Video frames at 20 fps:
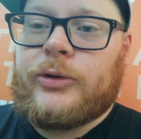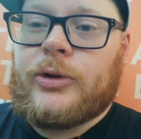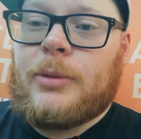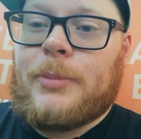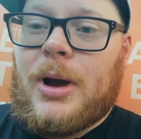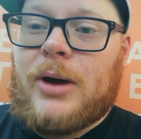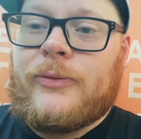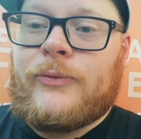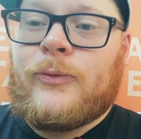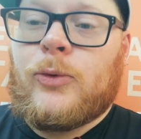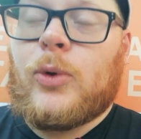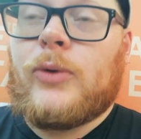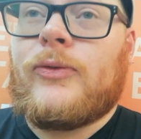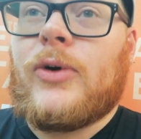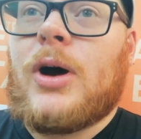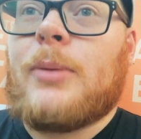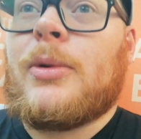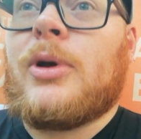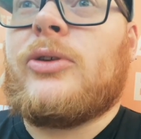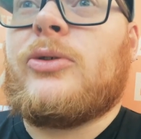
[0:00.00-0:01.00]
which is about
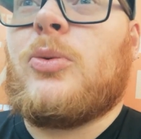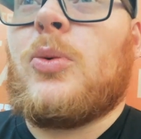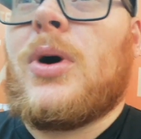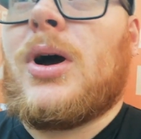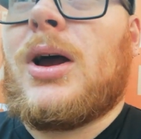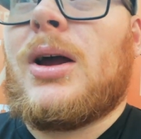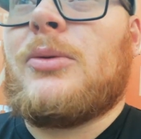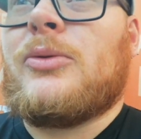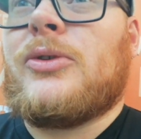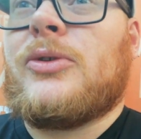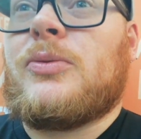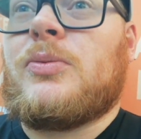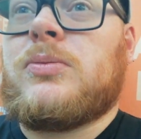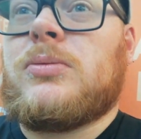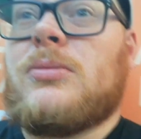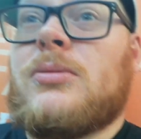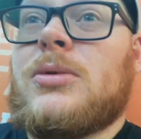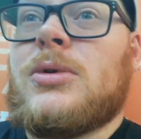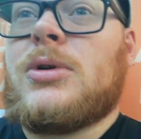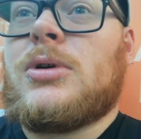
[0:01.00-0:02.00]
45 minutes away. I'm just
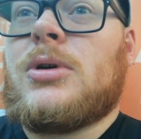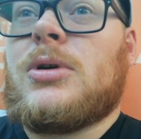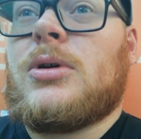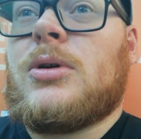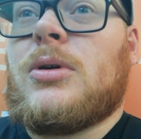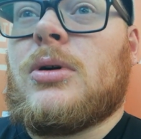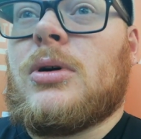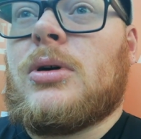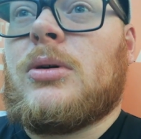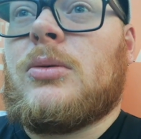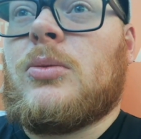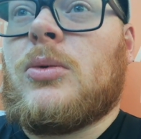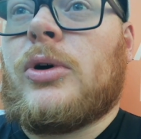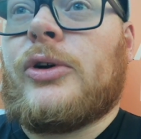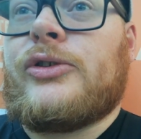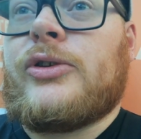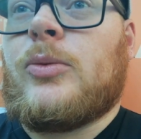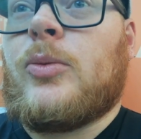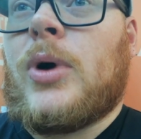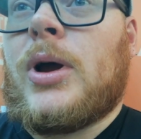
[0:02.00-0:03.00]

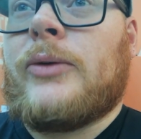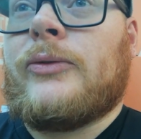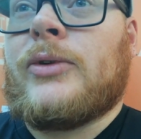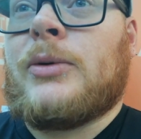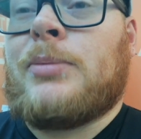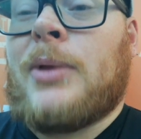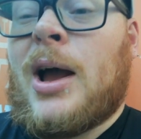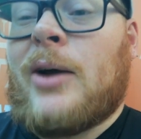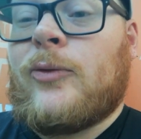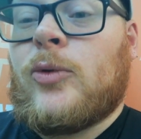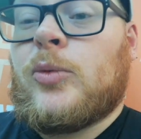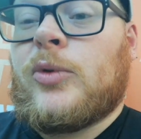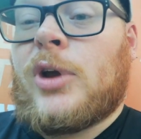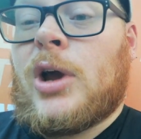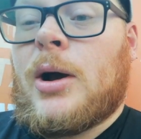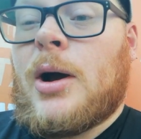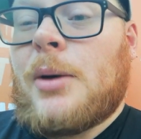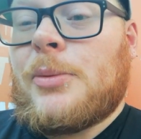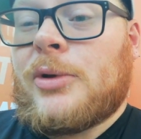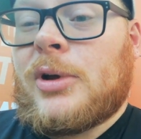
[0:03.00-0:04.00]
watching, waiting for the platform
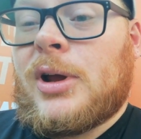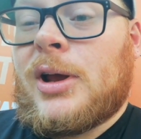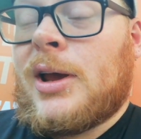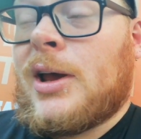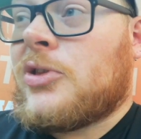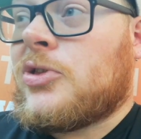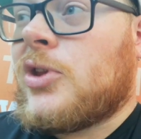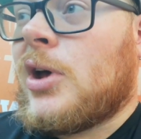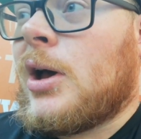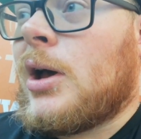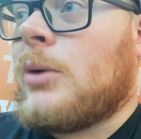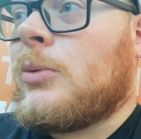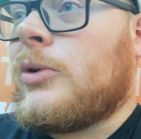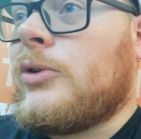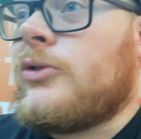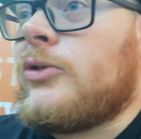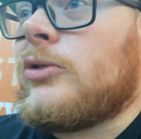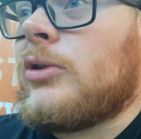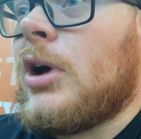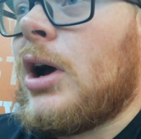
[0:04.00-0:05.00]
cart thing I head there,
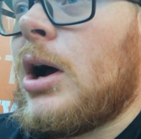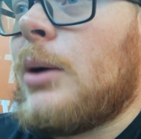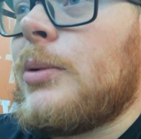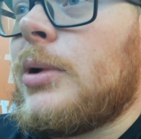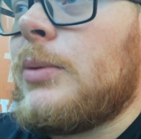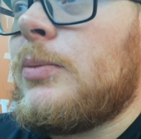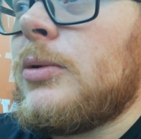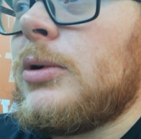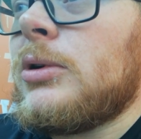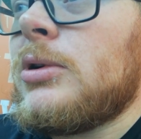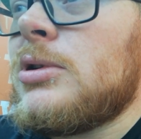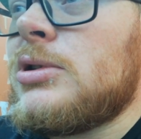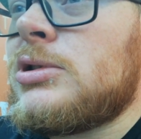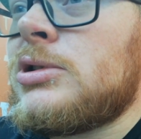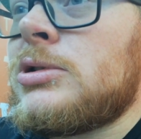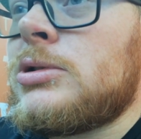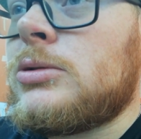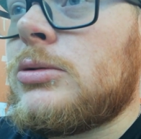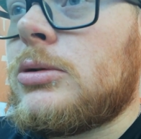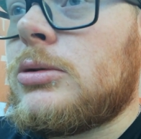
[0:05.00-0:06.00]
which is going to be
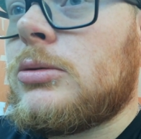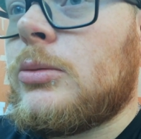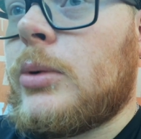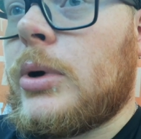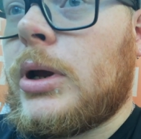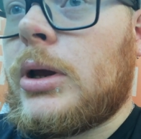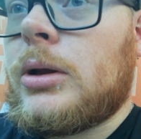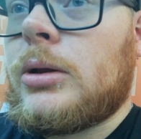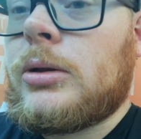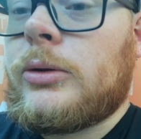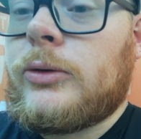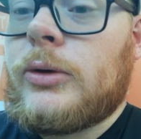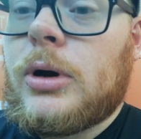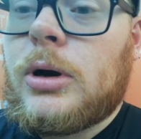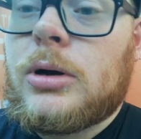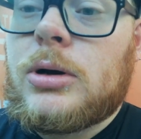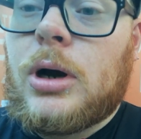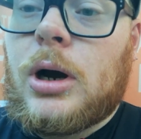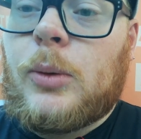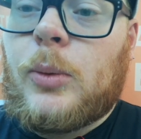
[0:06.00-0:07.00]
sweet. So
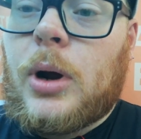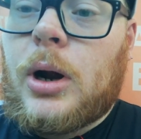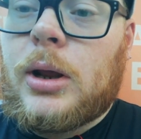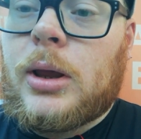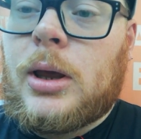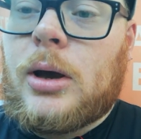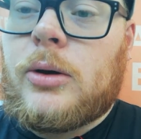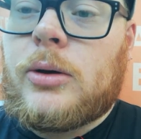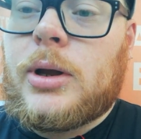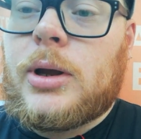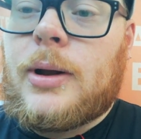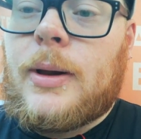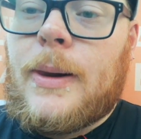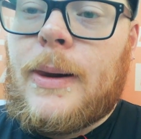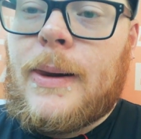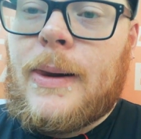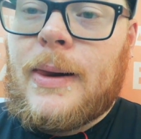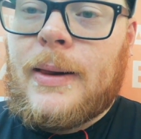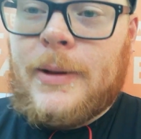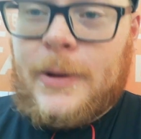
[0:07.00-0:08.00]
I can't wait to get on it.
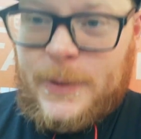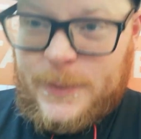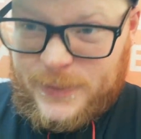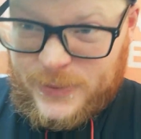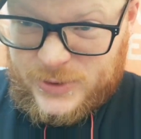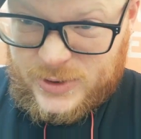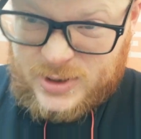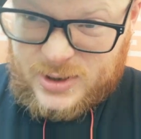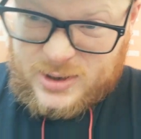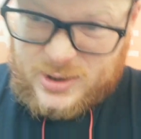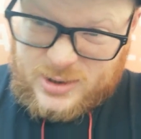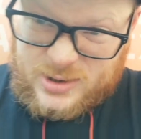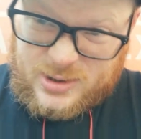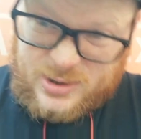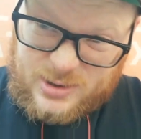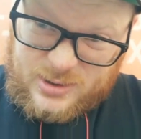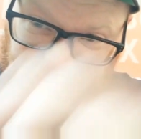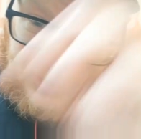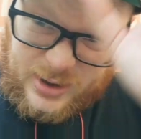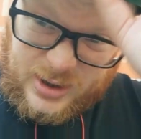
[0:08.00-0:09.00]

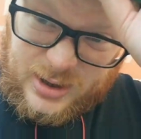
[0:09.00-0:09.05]
And